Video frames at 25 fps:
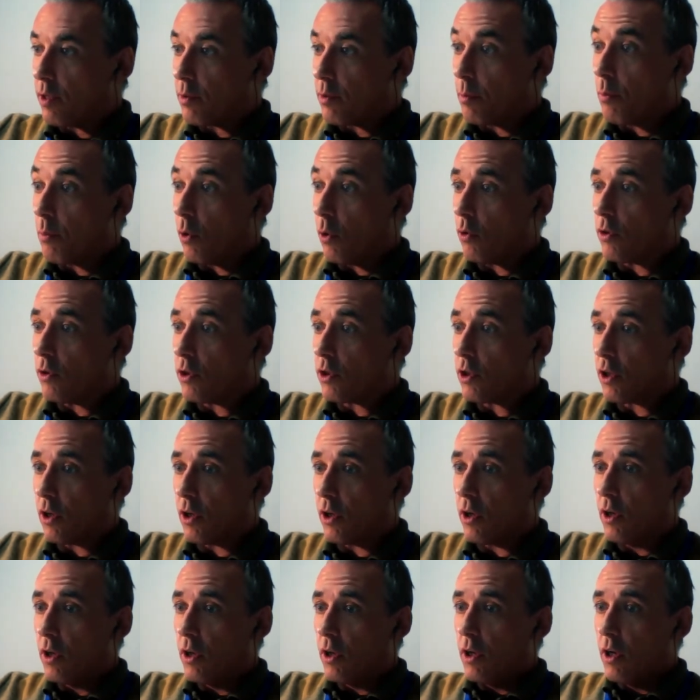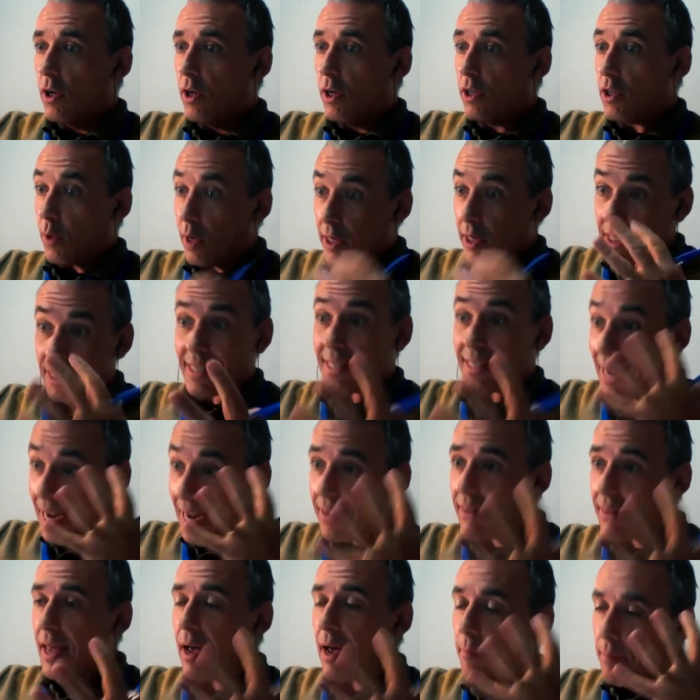It's important to to
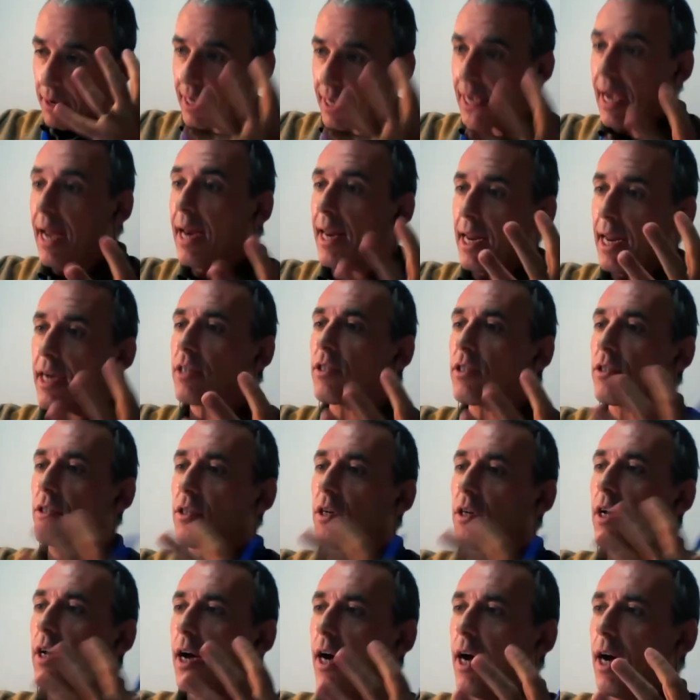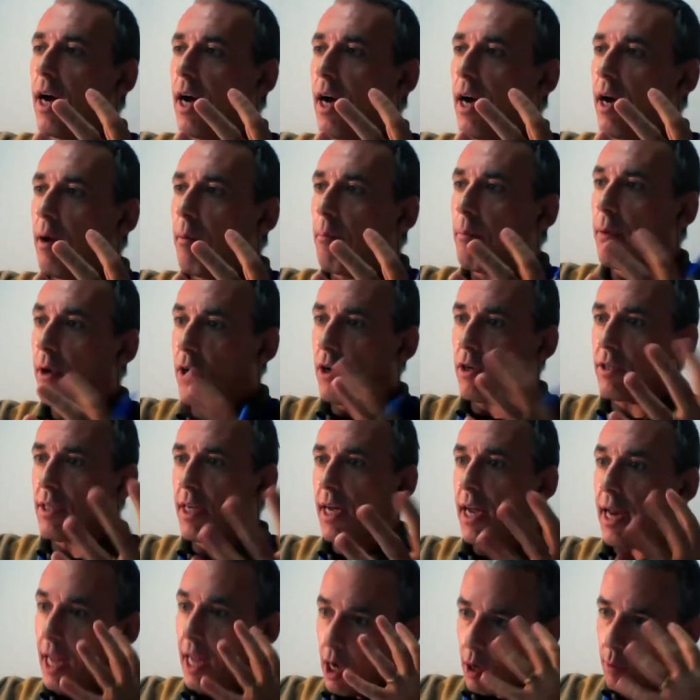understand that mechanics uh,
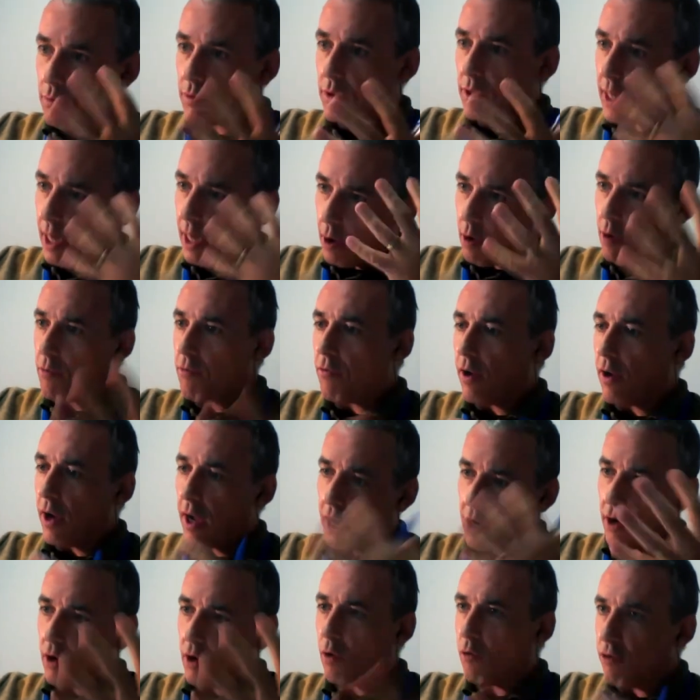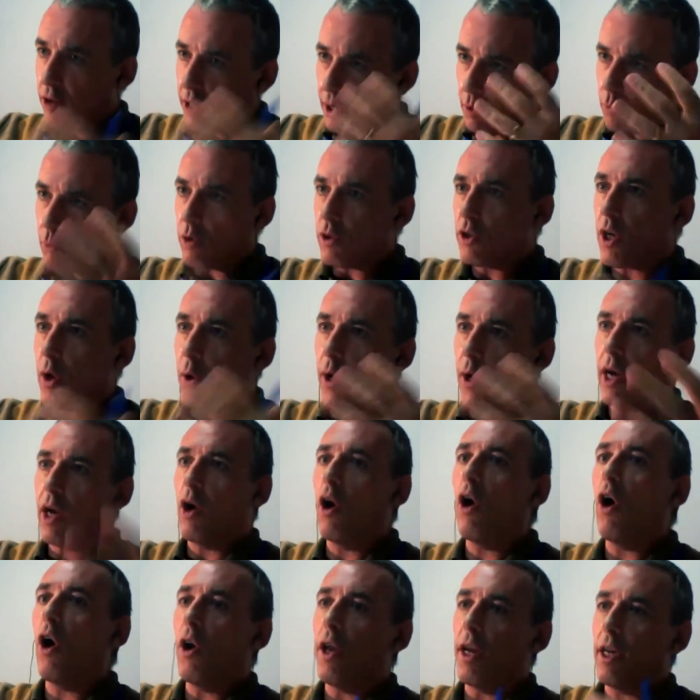because that helps clarify, you know, really what's
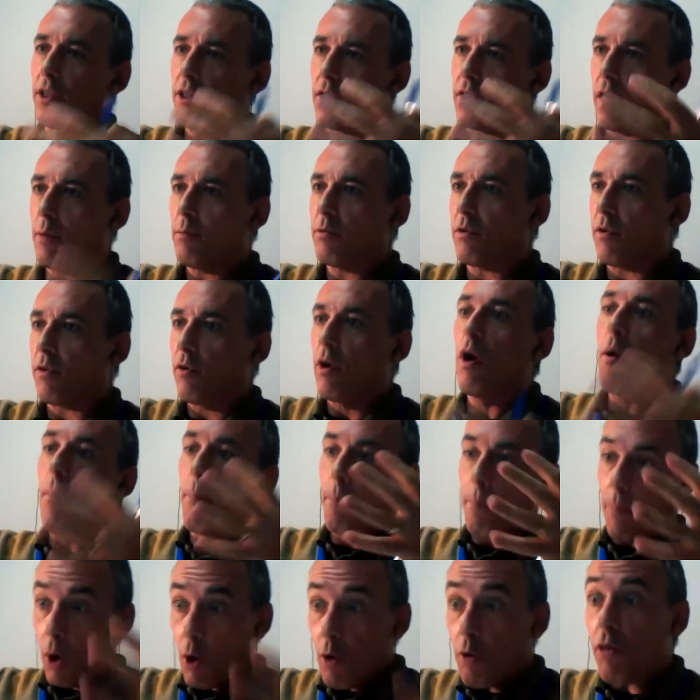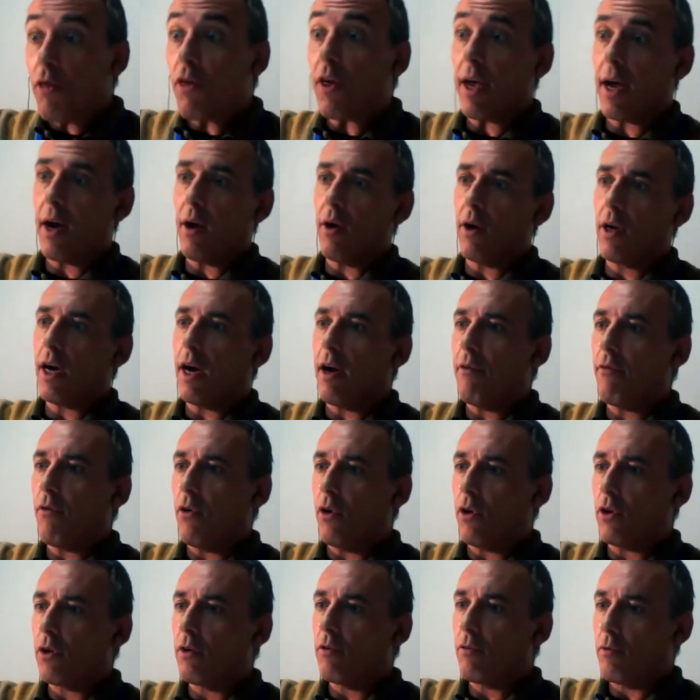going on in terms of both the
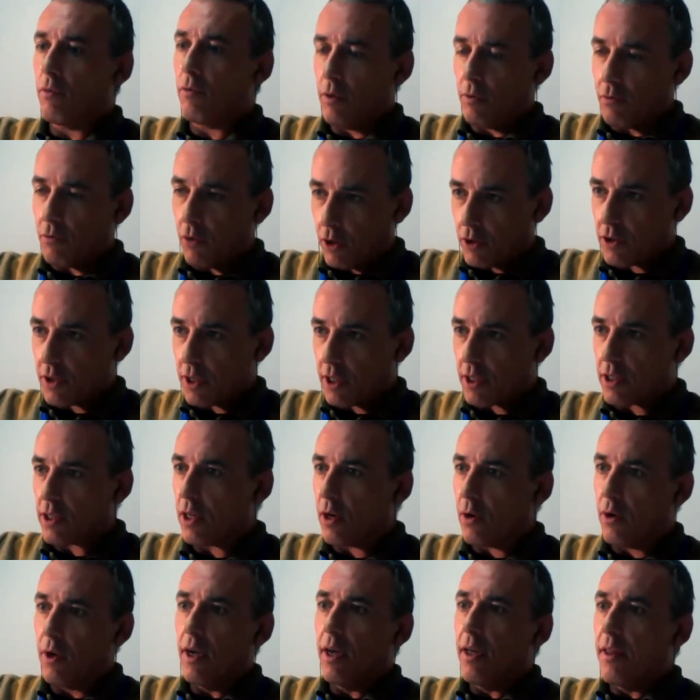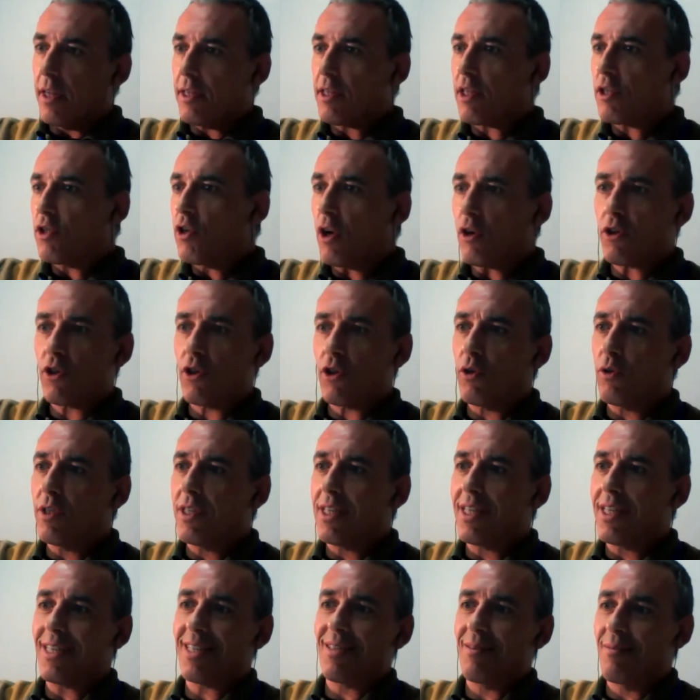Alkire Foster. So this is not to
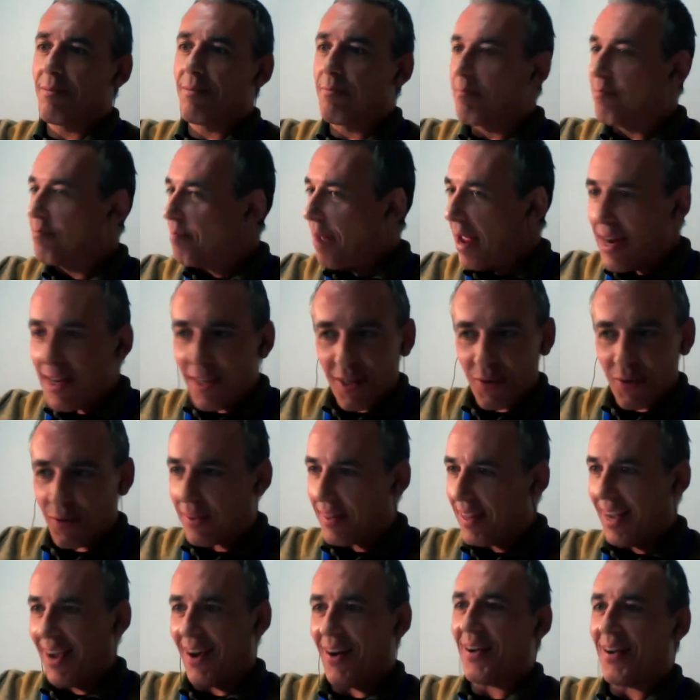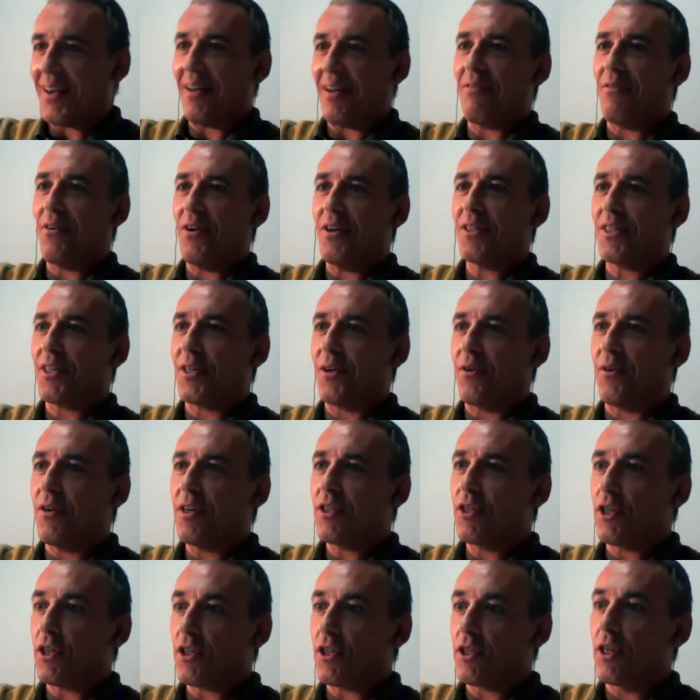dispense with the Alkire Foster,
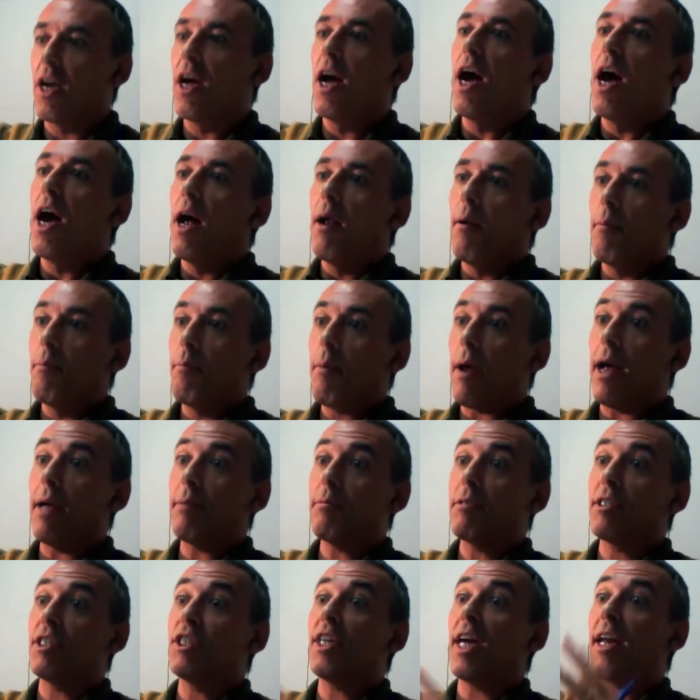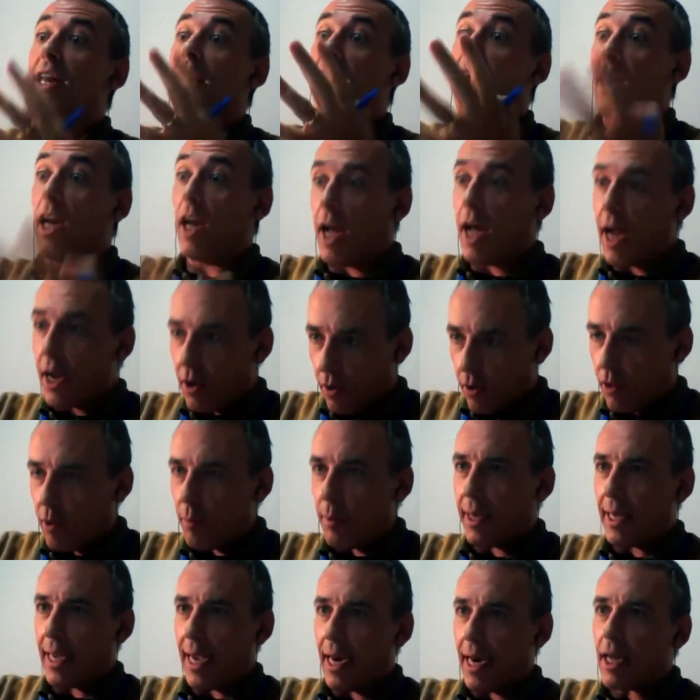it's just perhaps shedding light on
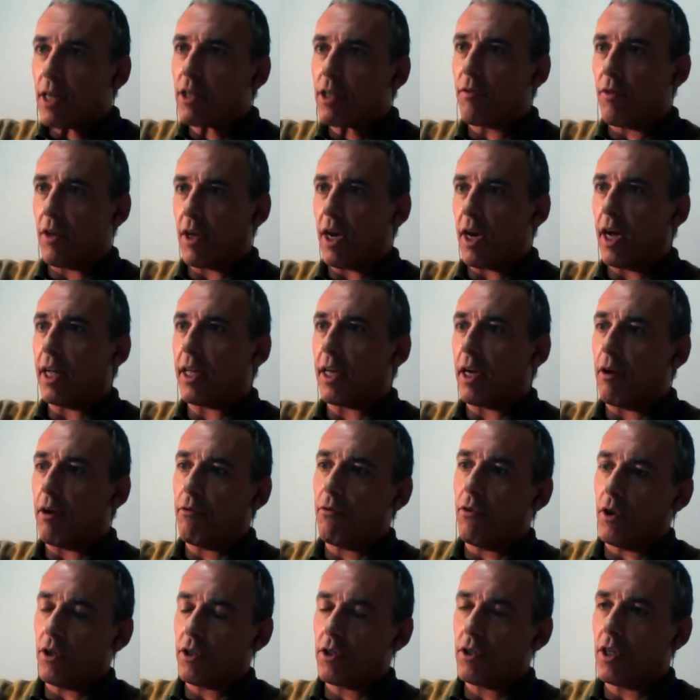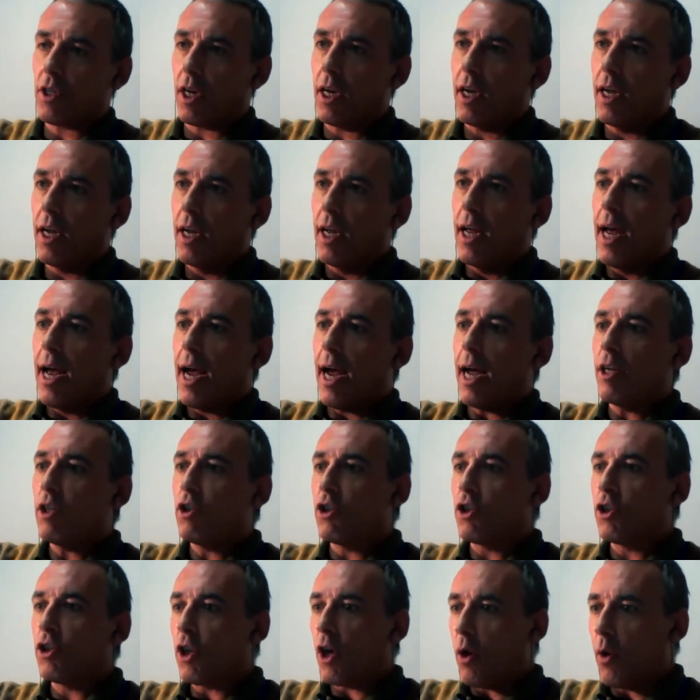the mechanics of the Alkire Foster
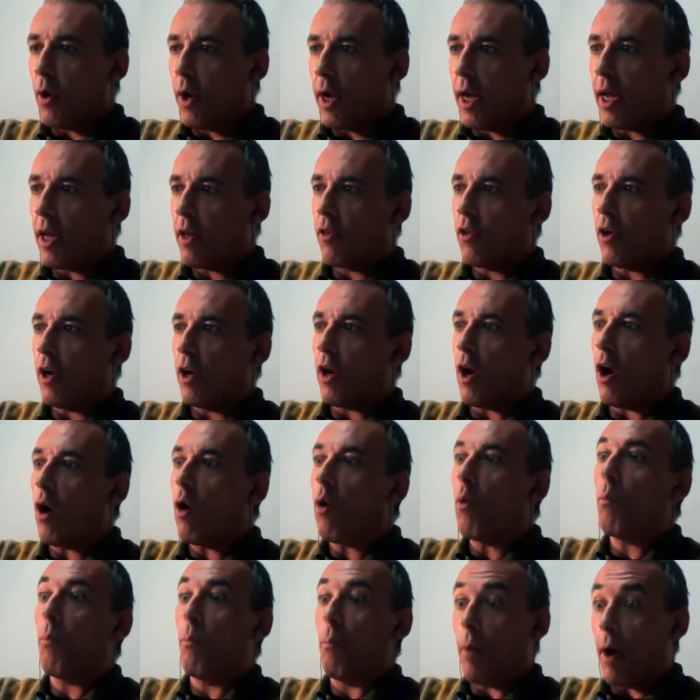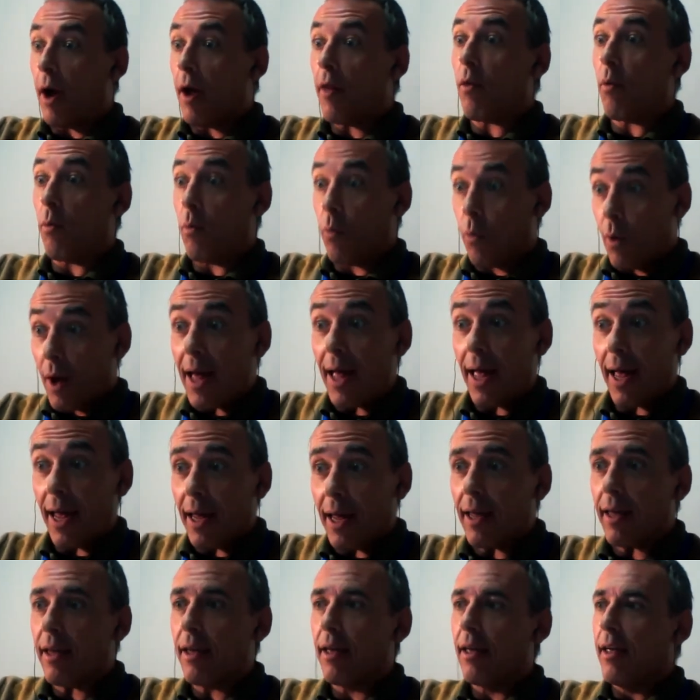and showing that, oh, by the
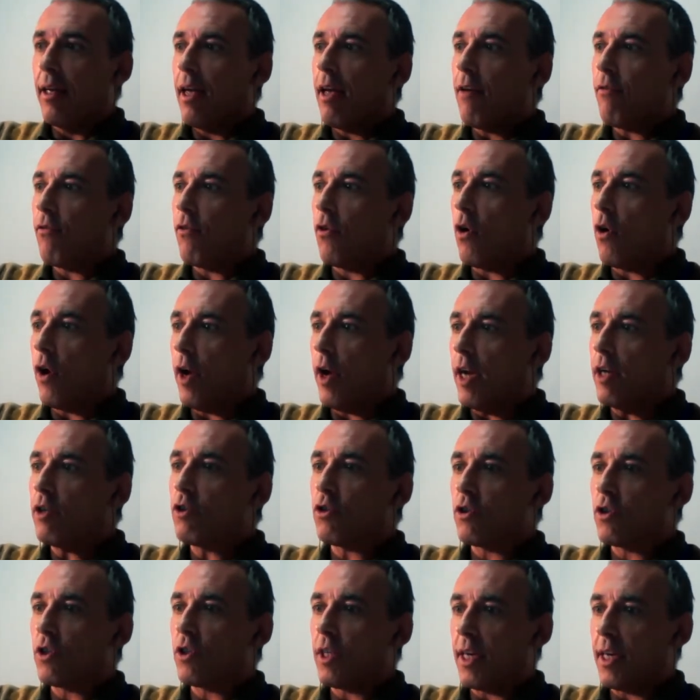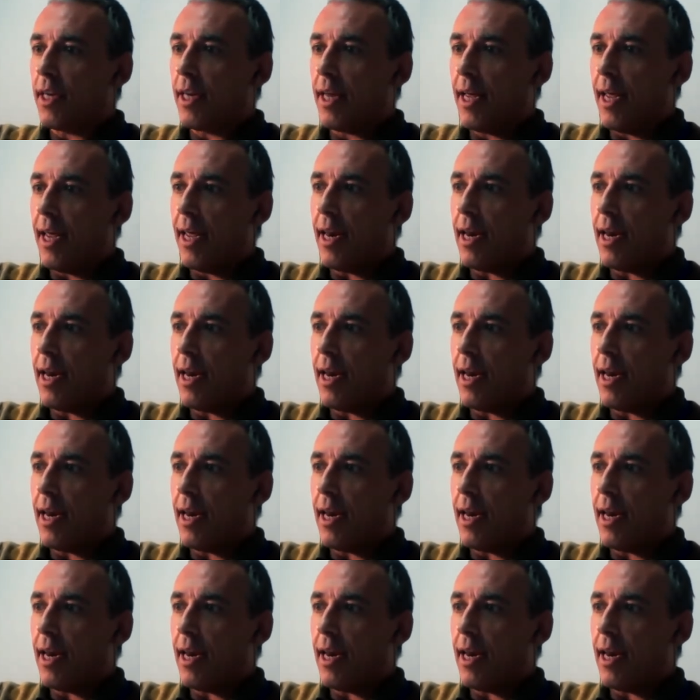way, if you're interested